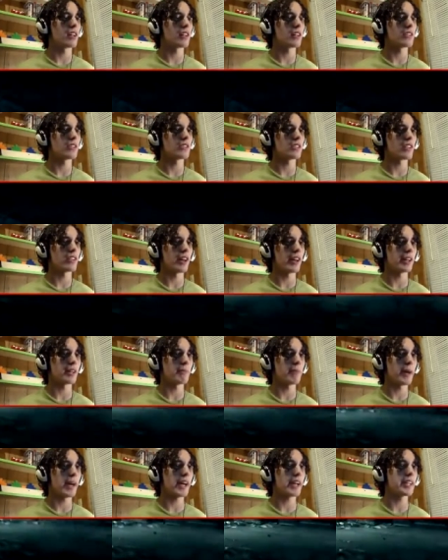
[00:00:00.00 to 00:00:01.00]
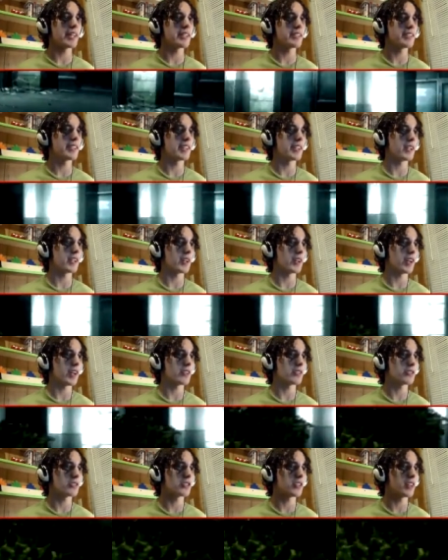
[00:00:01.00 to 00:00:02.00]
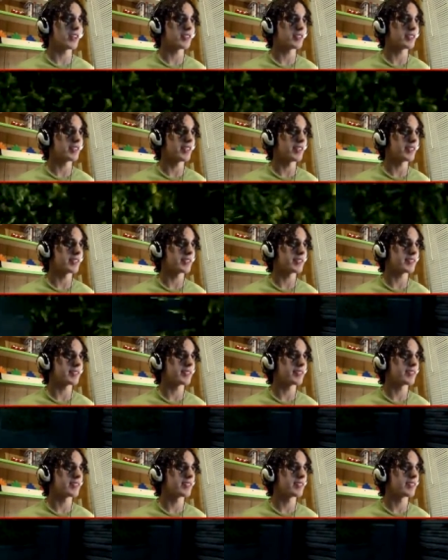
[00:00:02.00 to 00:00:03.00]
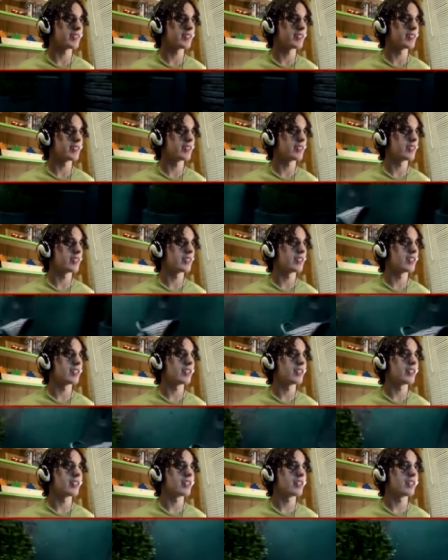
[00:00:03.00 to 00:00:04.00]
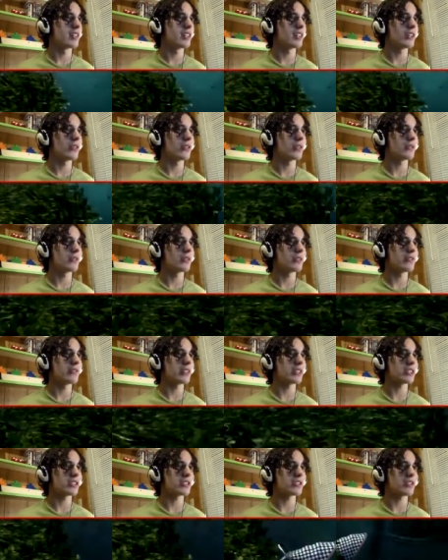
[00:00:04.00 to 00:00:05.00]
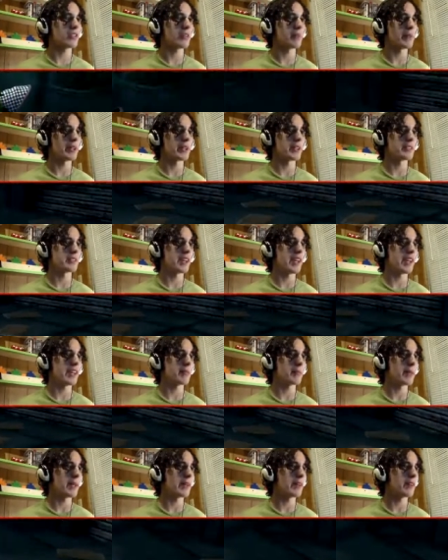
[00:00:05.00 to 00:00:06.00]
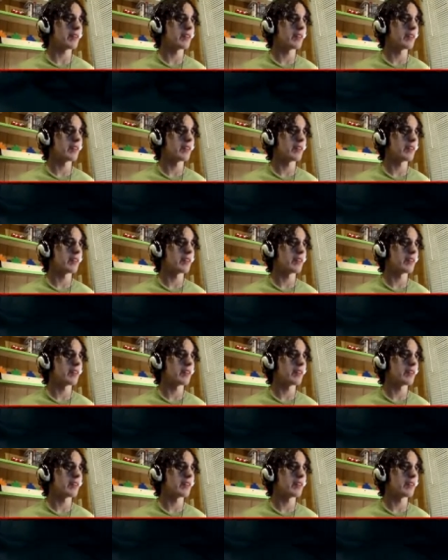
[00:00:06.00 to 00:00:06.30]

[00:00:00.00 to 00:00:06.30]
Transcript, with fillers: And there's a lot of bodies here. I don't trust this. You know what, Ruvik? Just come here, take me.